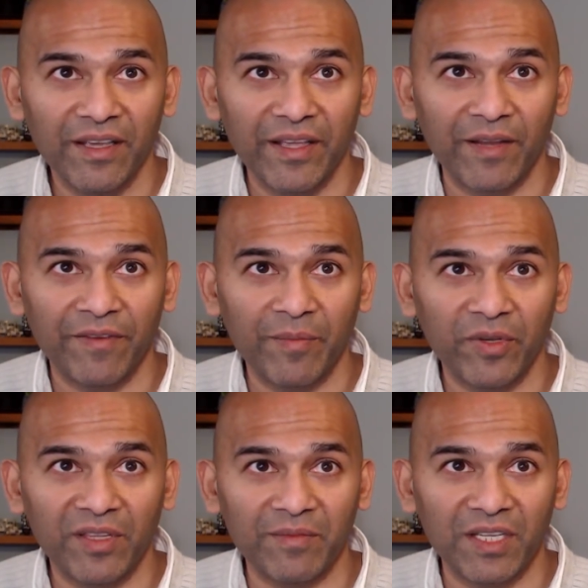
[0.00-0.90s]
And if I
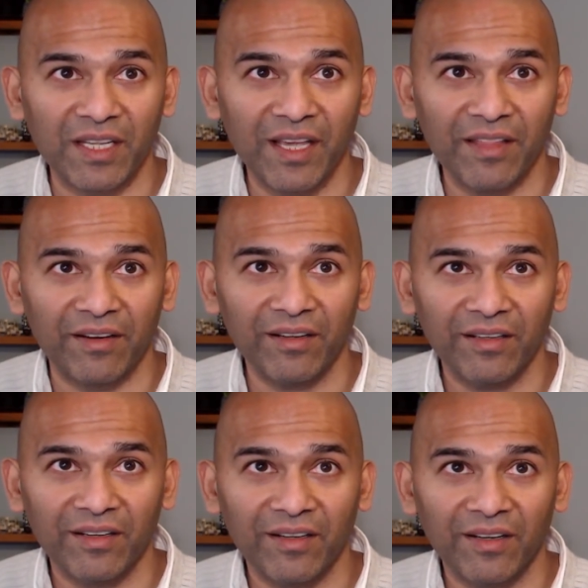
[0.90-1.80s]
put them together,
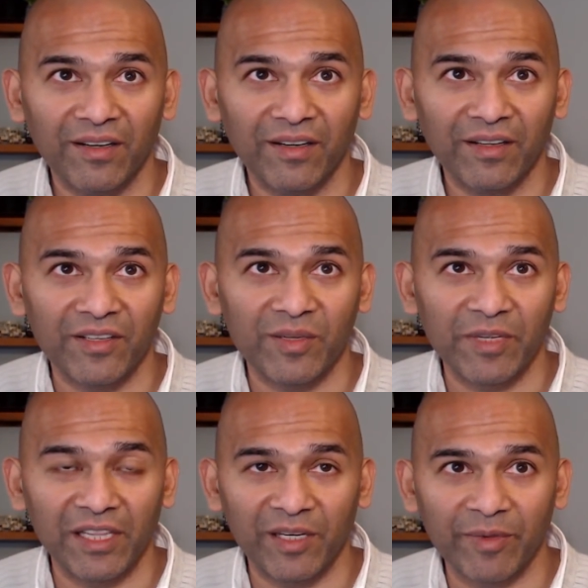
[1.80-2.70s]
it should be
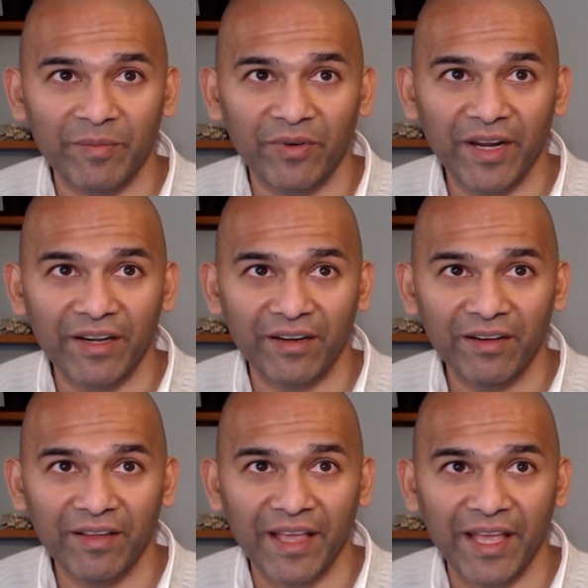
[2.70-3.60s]
a little bit
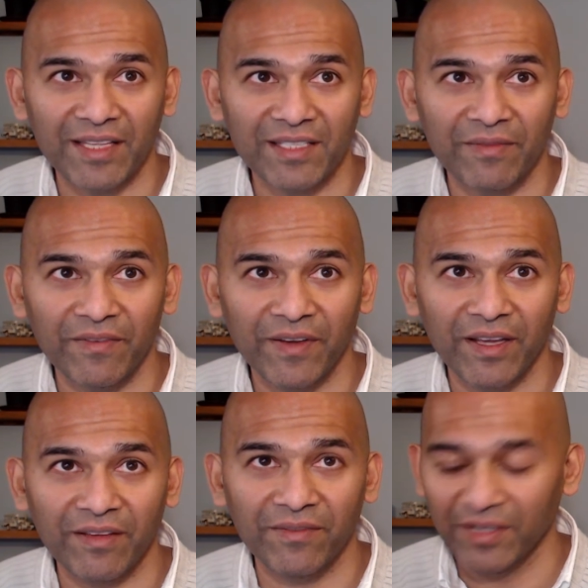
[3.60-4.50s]
brighter at
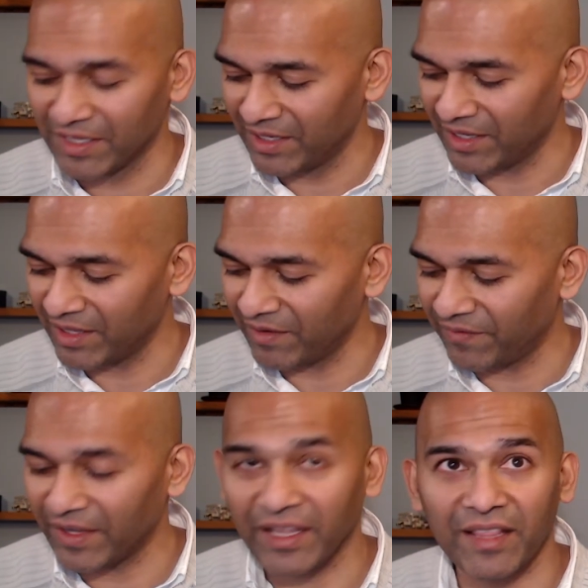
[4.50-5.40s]
75. And then
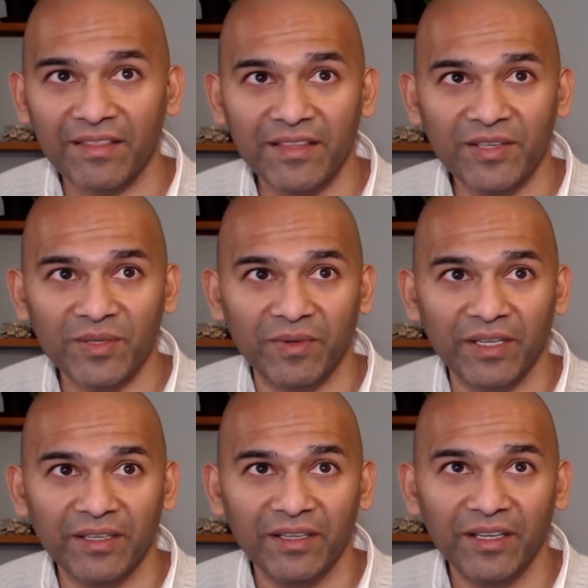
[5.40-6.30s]
if I get this
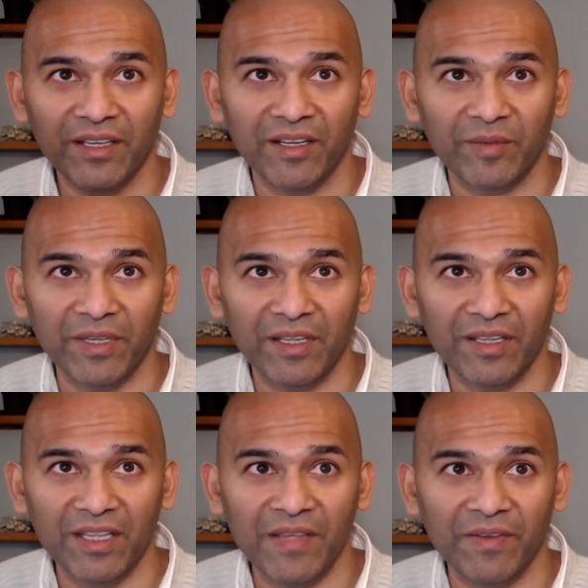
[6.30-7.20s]
one, it'll be
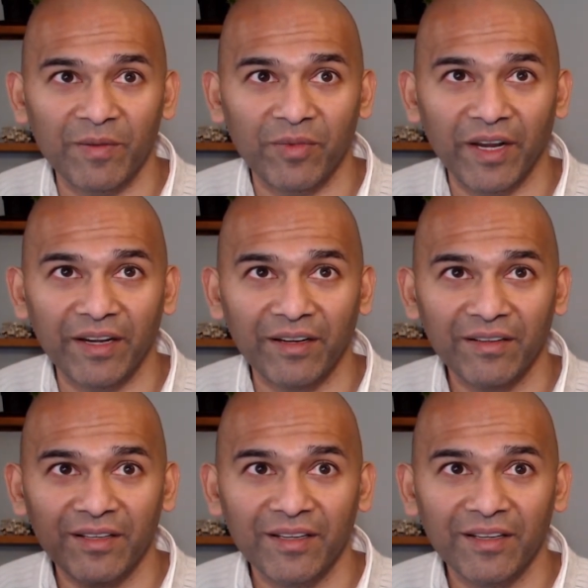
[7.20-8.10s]
even
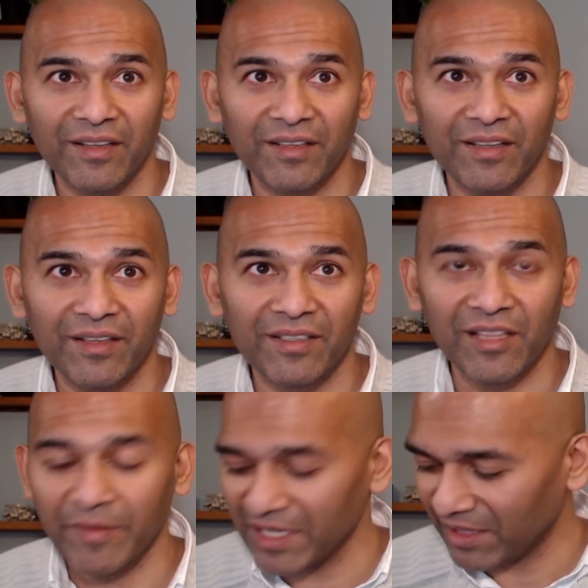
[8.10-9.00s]
brighter. So
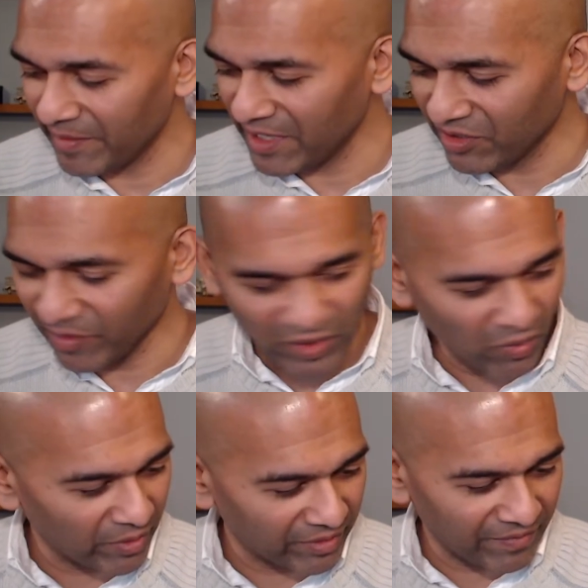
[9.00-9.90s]
let me do them in
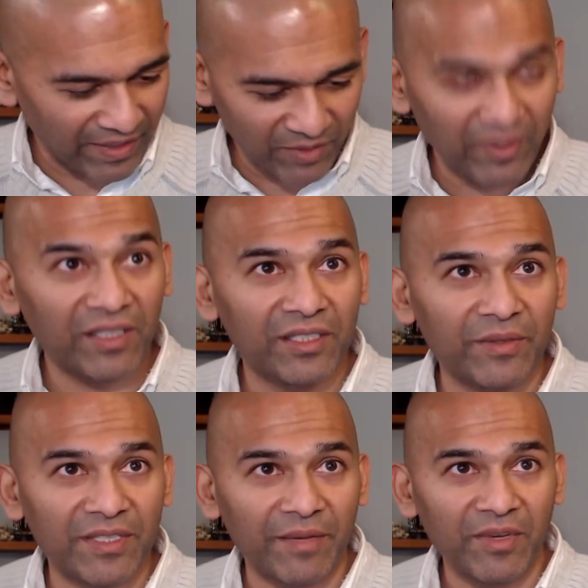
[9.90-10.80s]
order. In fact, what I'll do
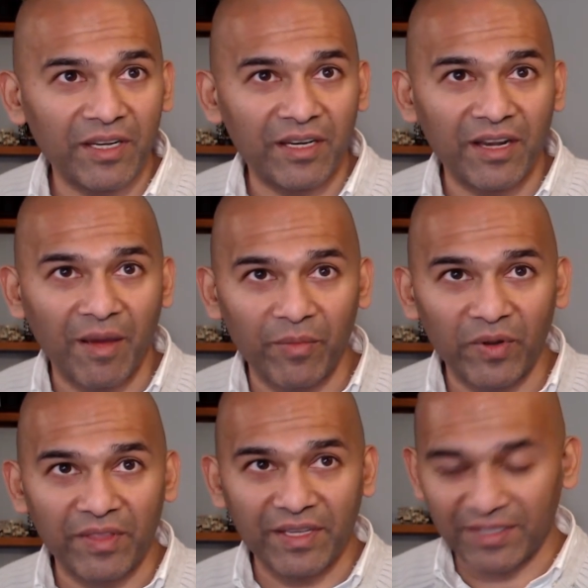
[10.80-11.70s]
is I'm going to number
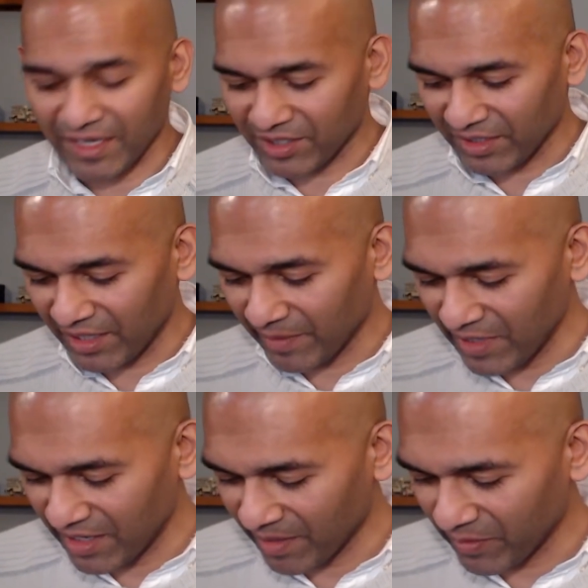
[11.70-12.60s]
these, actually. Let
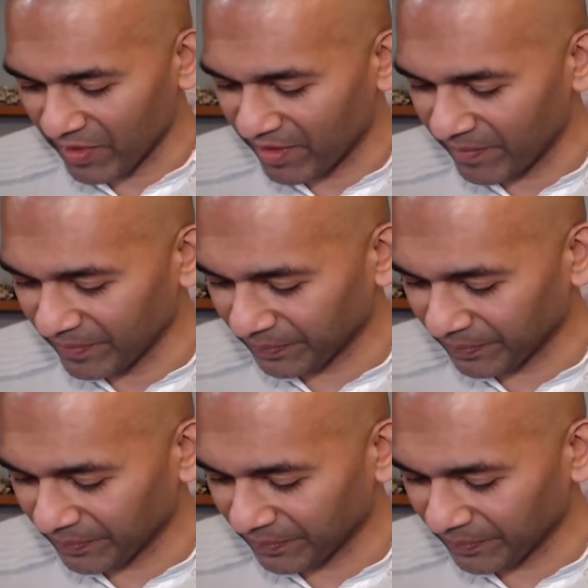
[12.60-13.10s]
me number them.